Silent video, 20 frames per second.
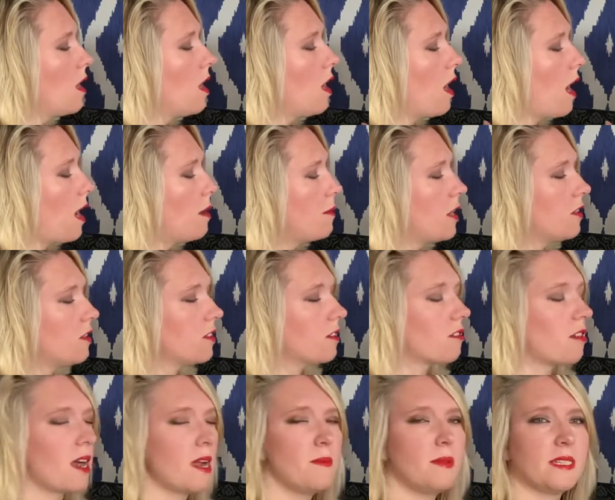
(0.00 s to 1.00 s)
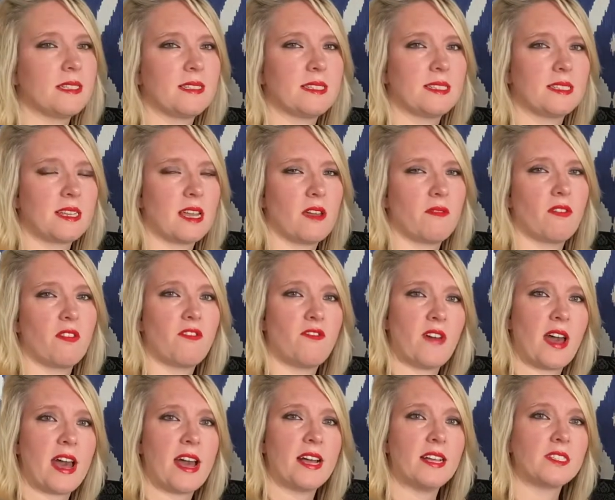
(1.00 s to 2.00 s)
Another crime is state of
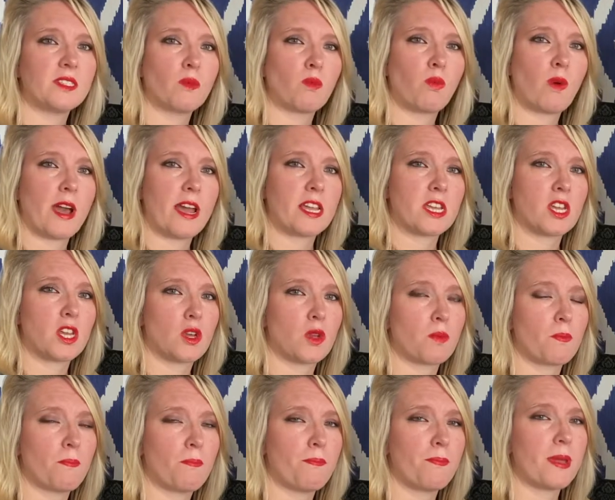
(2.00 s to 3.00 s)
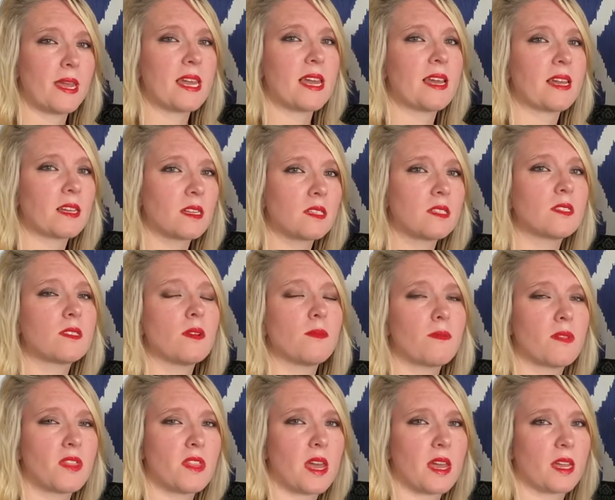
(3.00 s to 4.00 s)
affairs, where you being
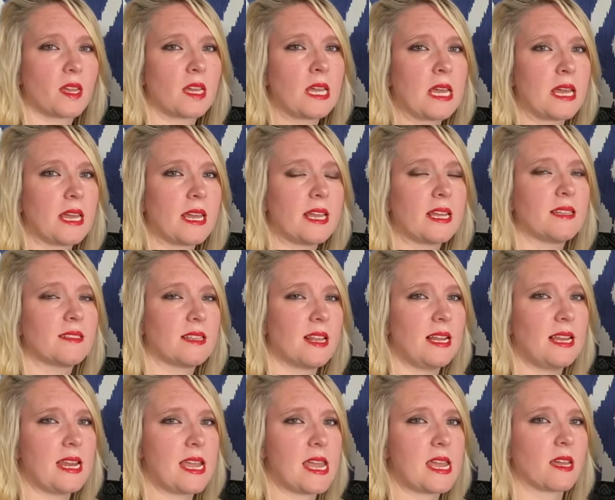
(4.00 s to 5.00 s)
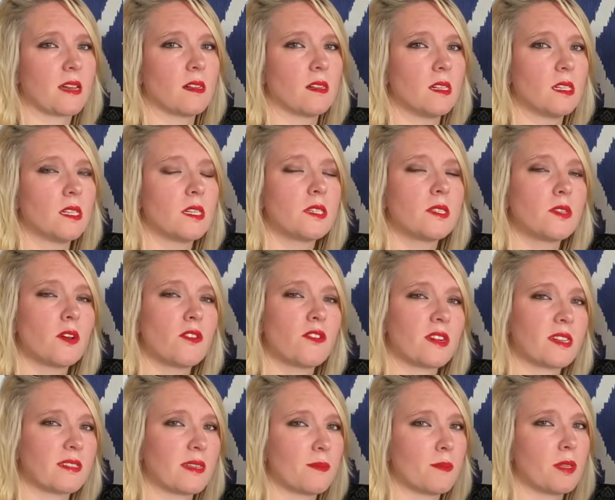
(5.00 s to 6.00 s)
something is illegal. So for
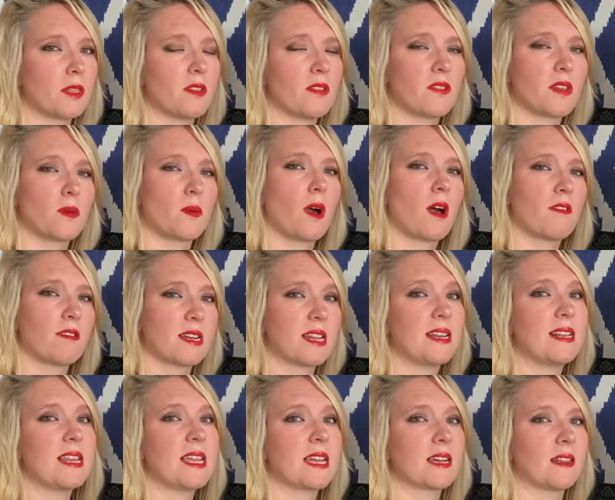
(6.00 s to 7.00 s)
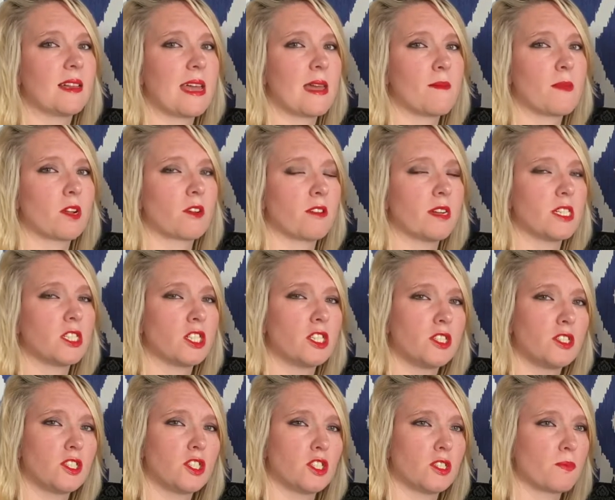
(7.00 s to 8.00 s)
example, if you are an illegal immigrant,
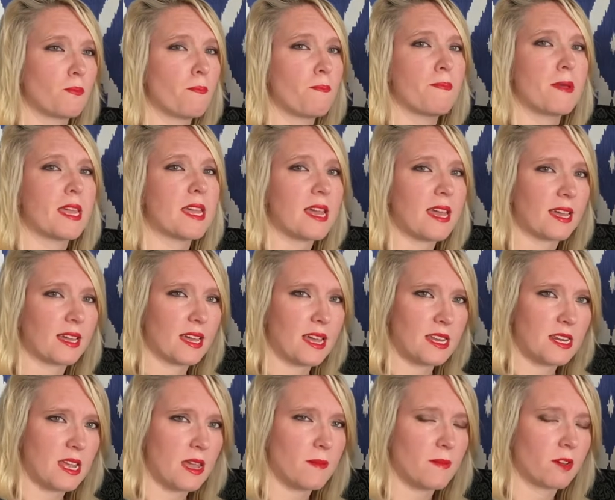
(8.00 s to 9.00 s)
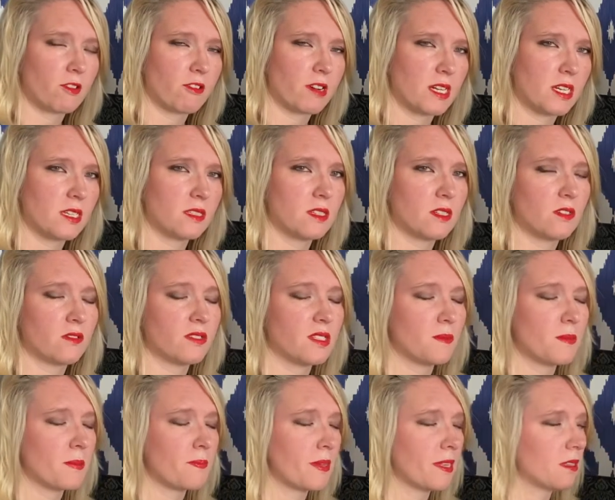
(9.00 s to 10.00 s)
just being an immigrant is enough to
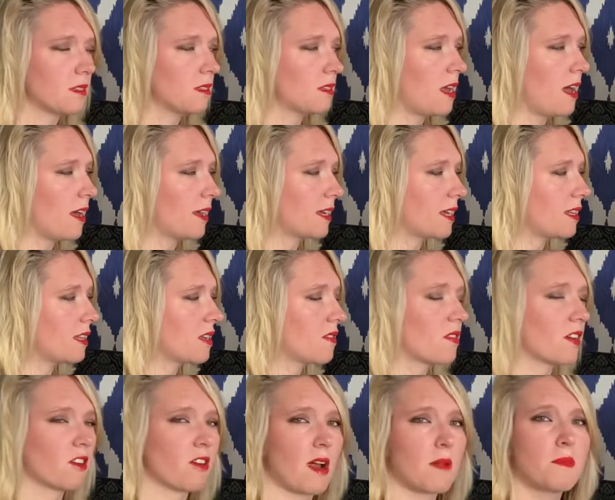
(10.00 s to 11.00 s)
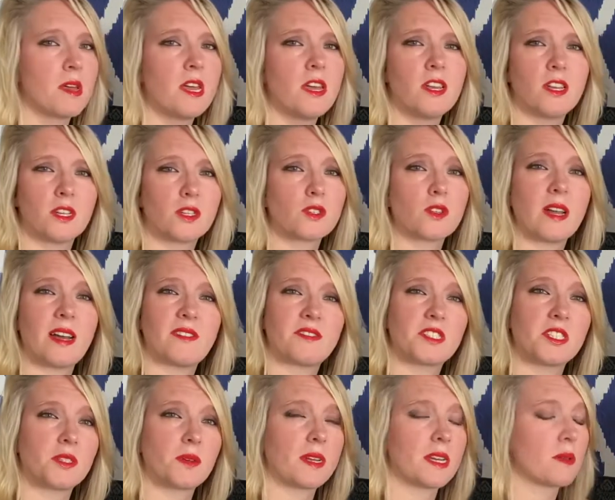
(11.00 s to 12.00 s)
be guilty of a crime. You don't have
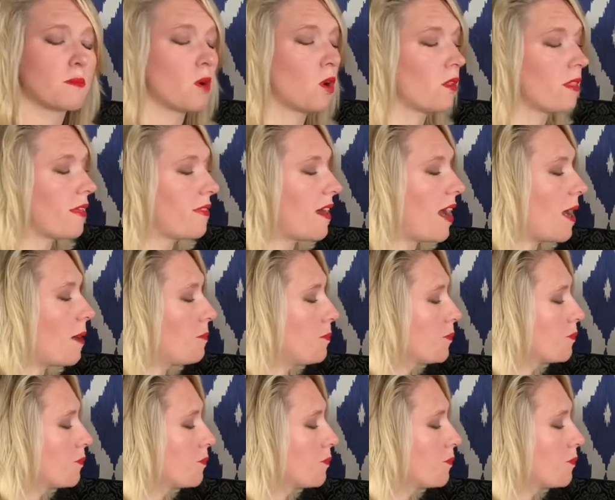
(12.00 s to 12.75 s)
to do any more than that.